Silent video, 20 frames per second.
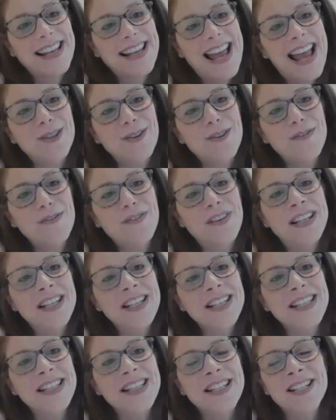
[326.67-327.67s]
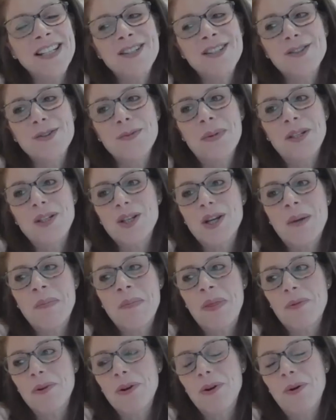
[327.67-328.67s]
So the funding didn't so much
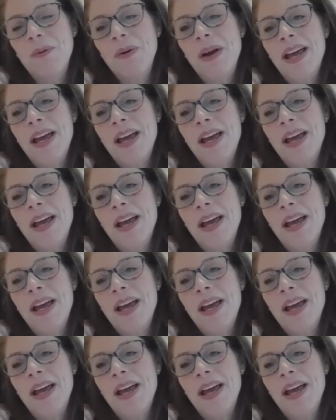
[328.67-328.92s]
come through.